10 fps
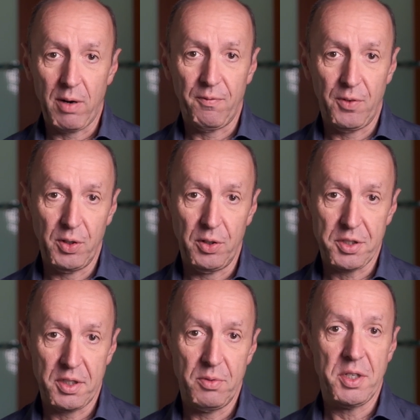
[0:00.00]

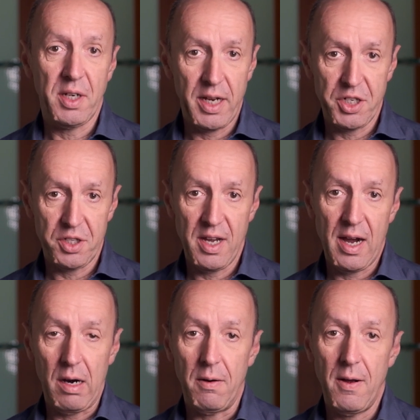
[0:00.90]
photos using
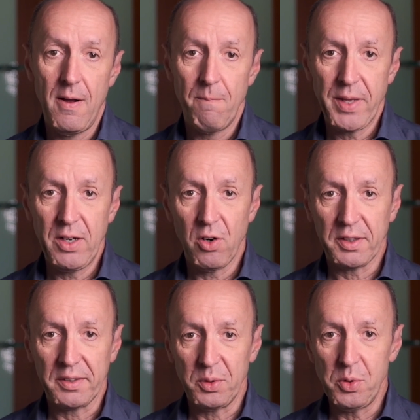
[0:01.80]
HDR in order
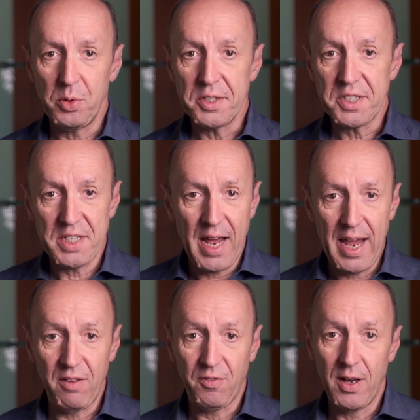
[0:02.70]
to
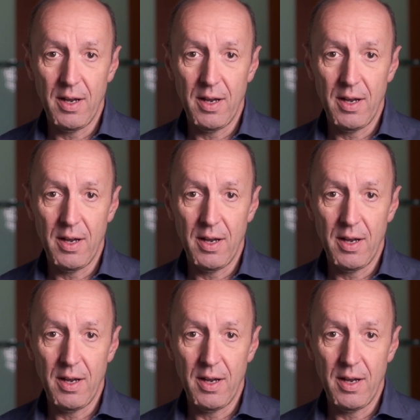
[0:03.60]
save